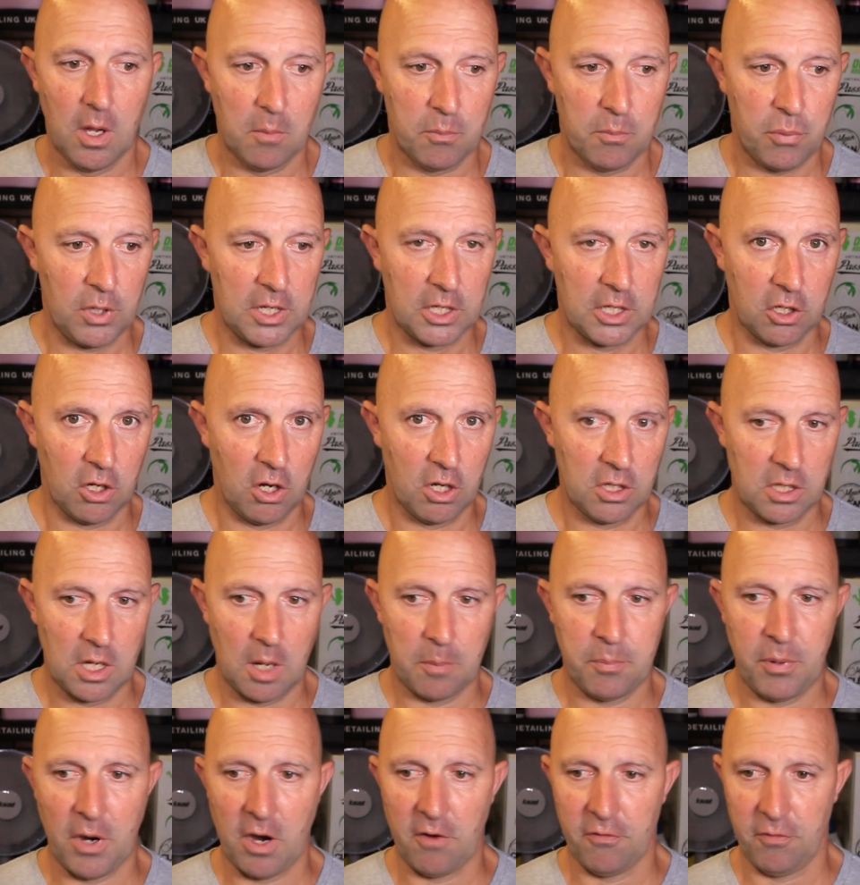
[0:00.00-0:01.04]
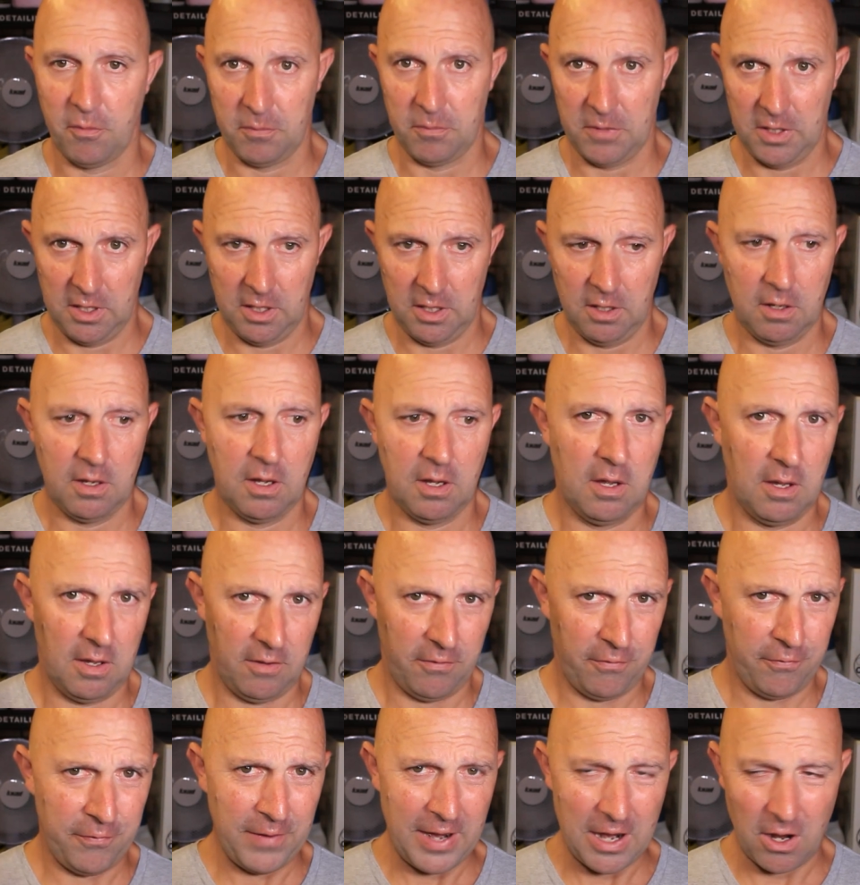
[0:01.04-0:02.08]
pretty good, apart from the
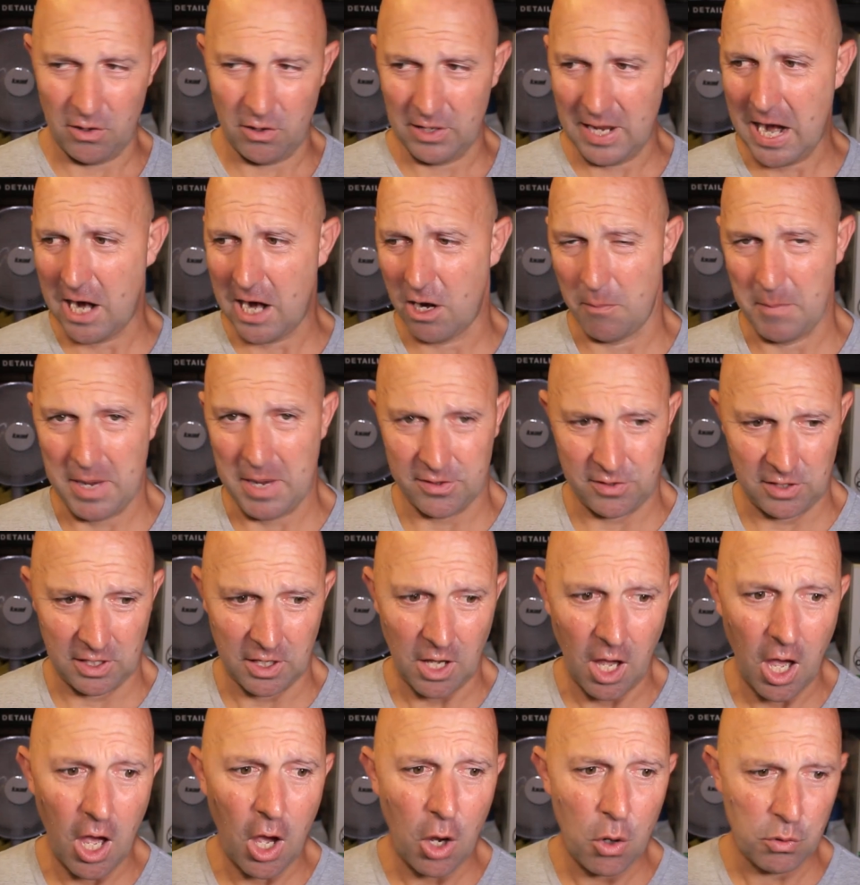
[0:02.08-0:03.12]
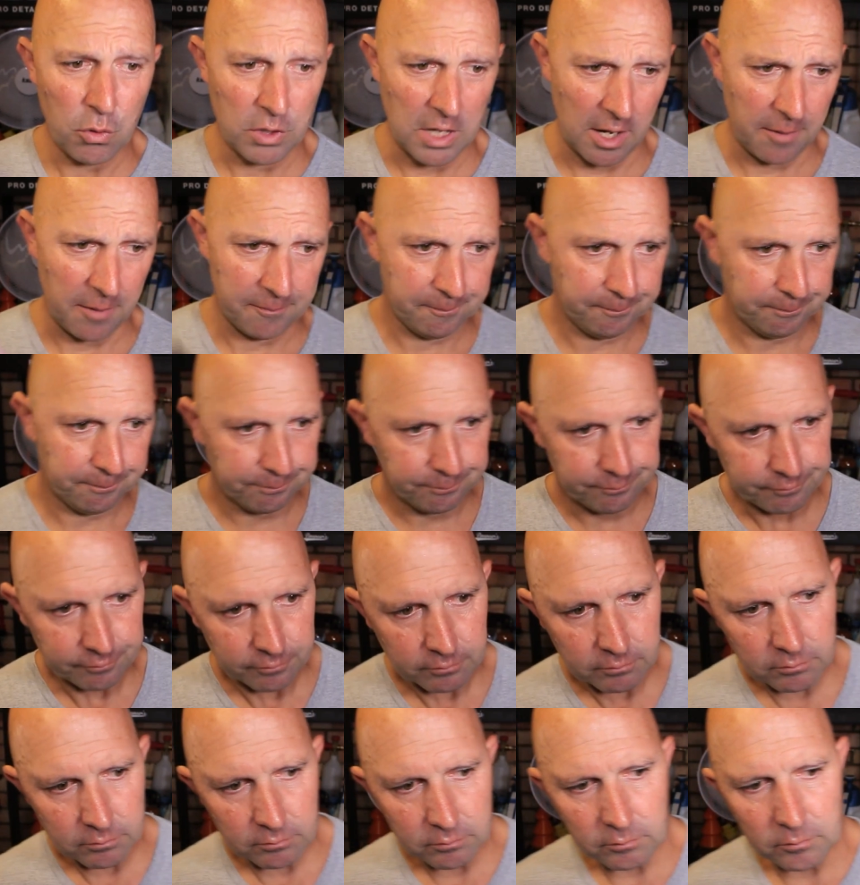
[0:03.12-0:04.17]
foul aromatic odour.
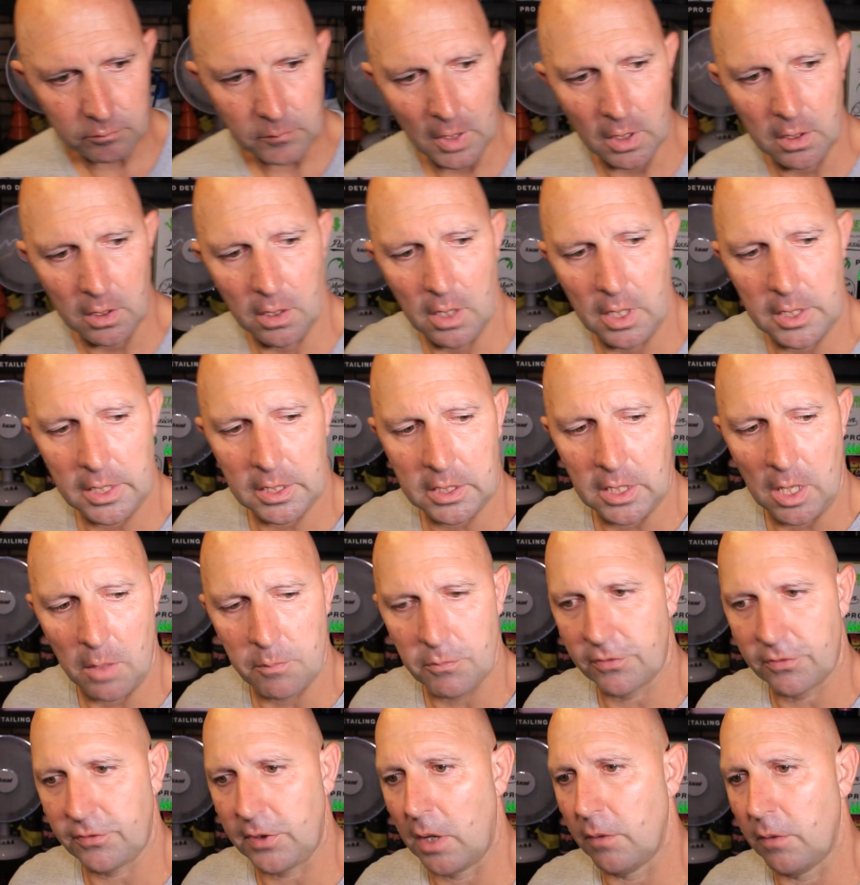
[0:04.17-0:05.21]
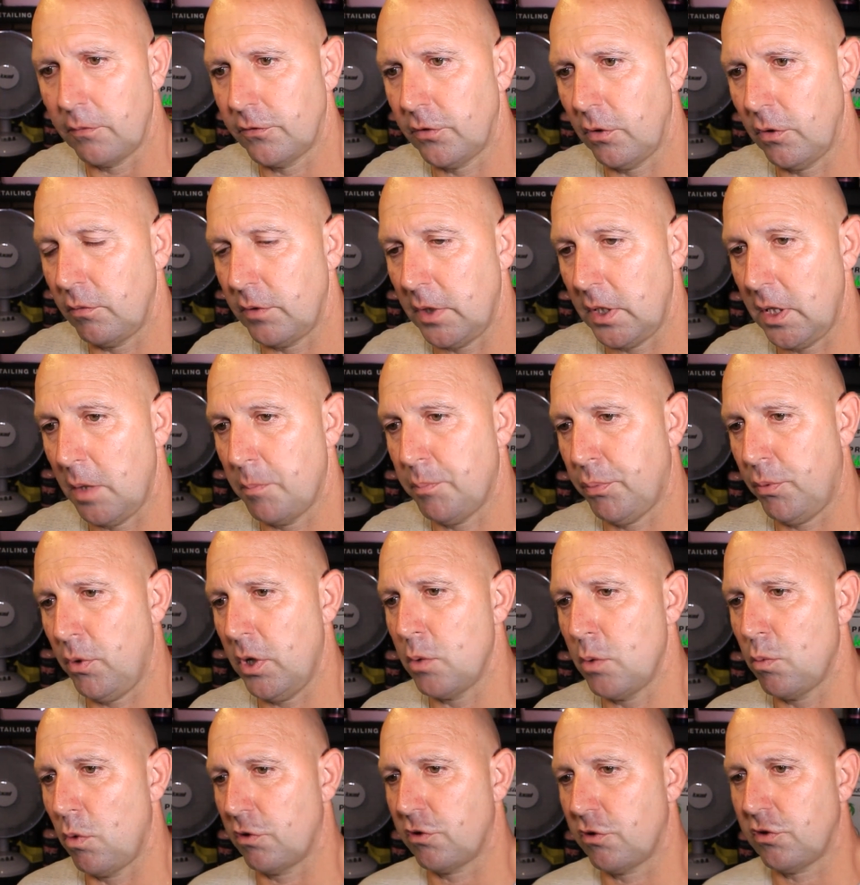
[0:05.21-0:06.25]
Then it comes down to the
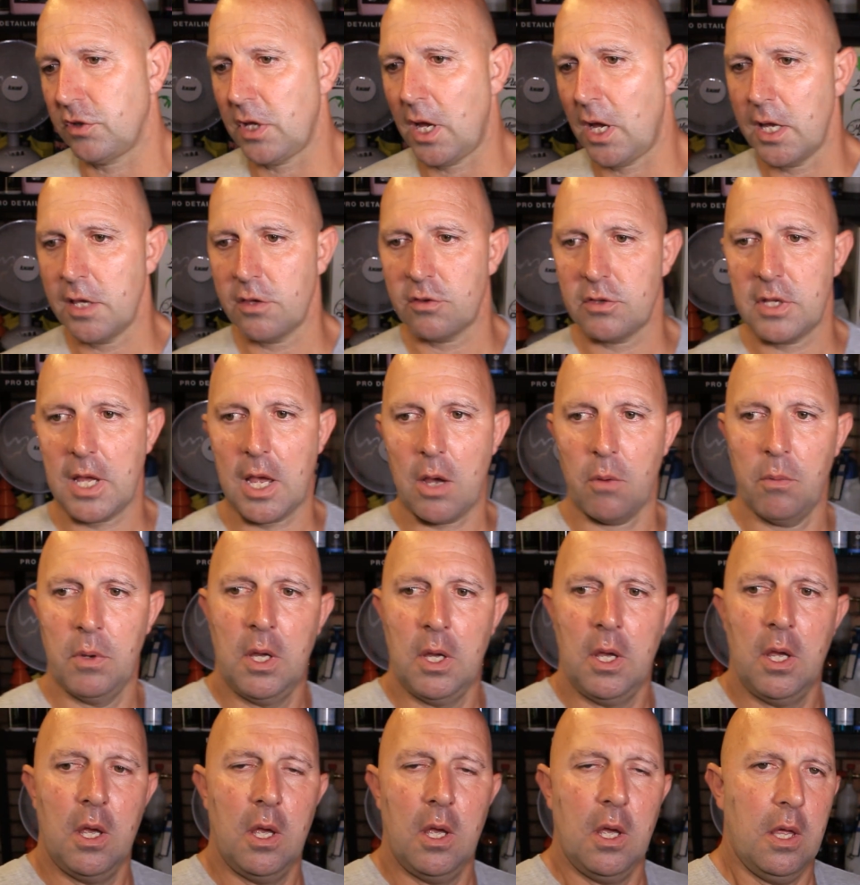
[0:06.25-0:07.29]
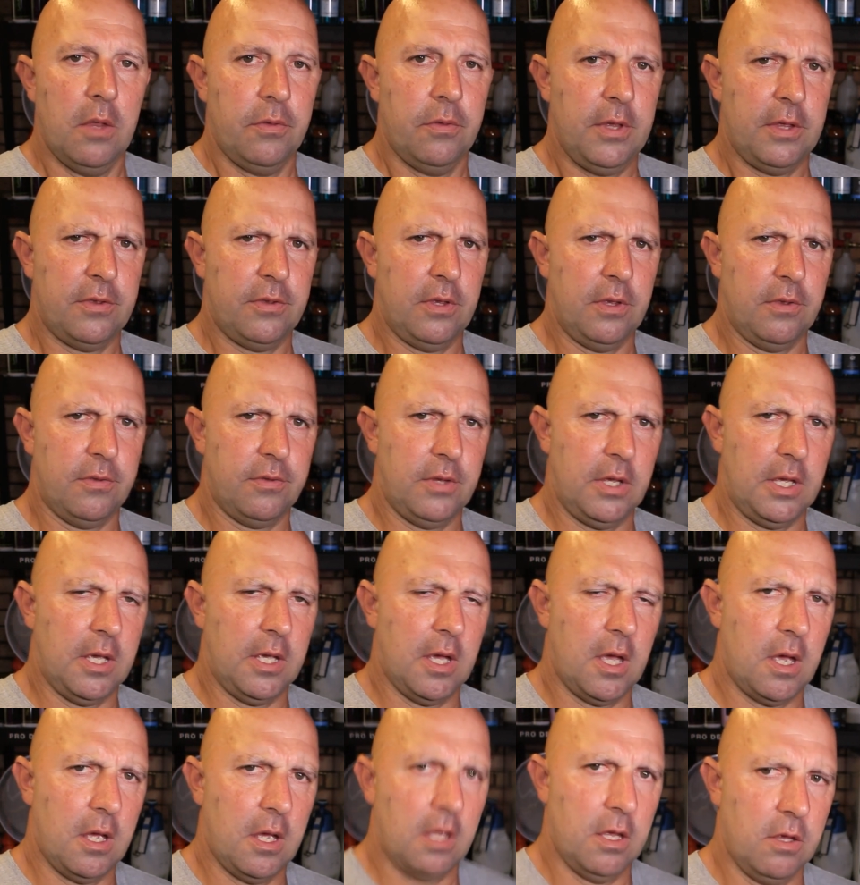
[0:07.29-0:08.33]
pre-wash stage. Now this is
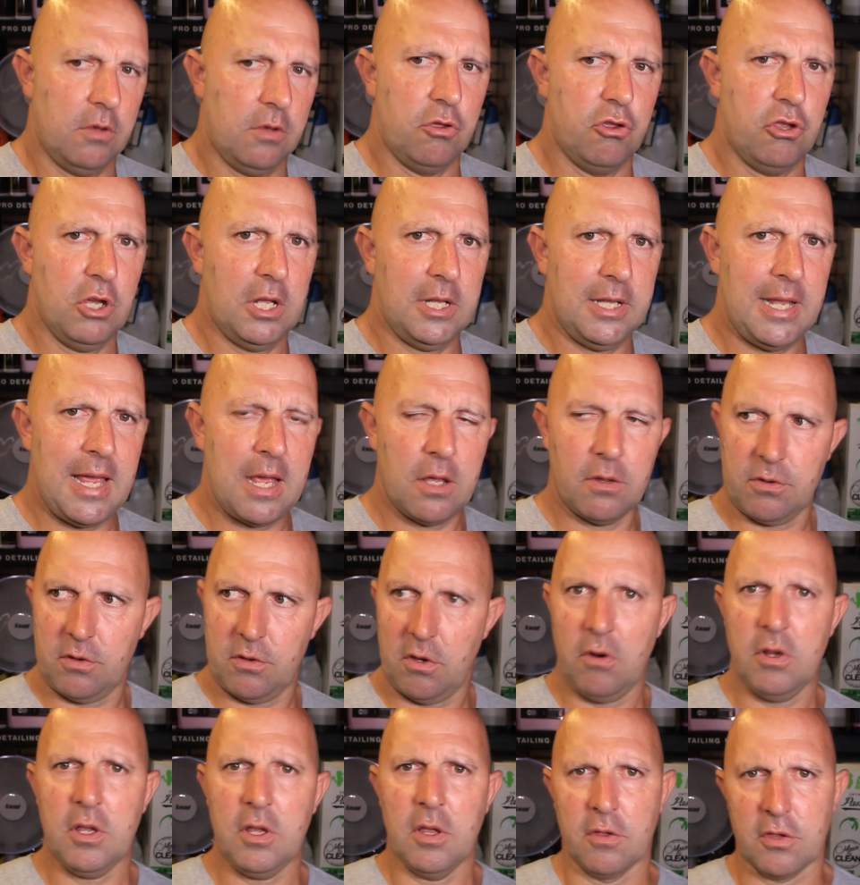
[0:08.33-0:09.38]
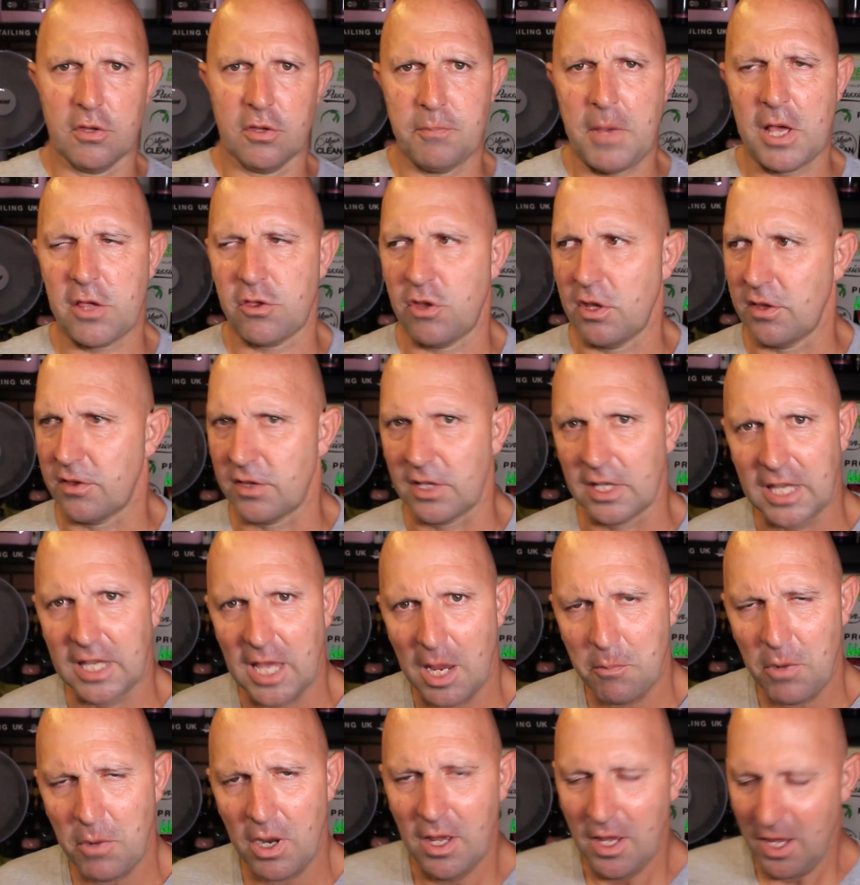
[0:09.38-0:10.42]
the Gillette, sorry, smash into the
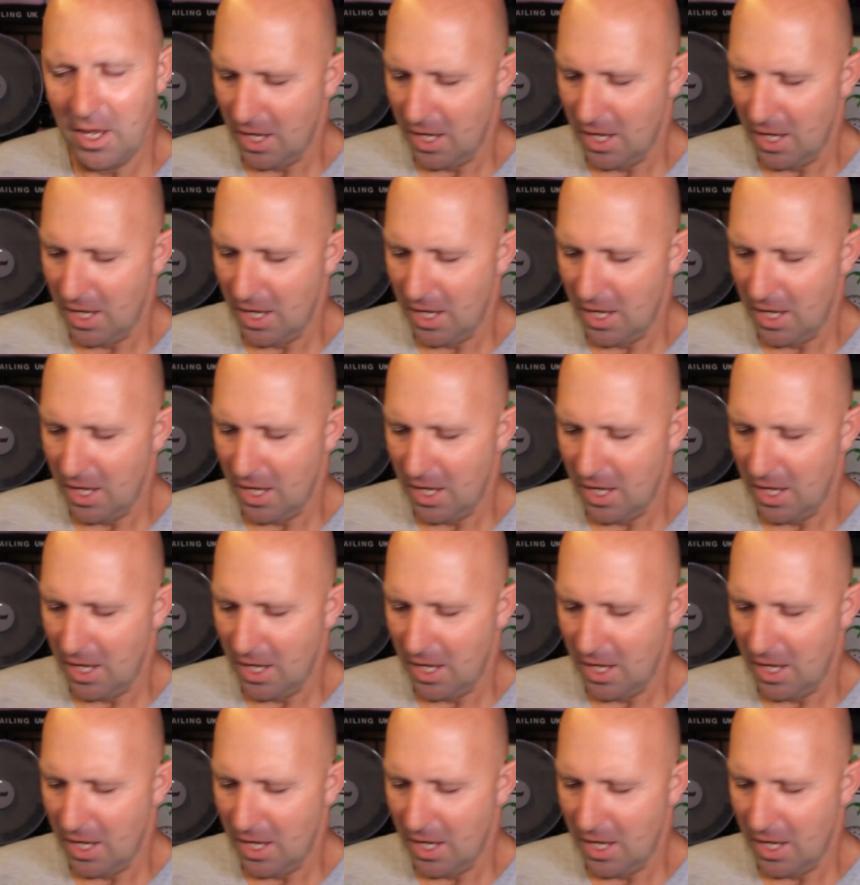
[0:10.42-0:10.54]
camera,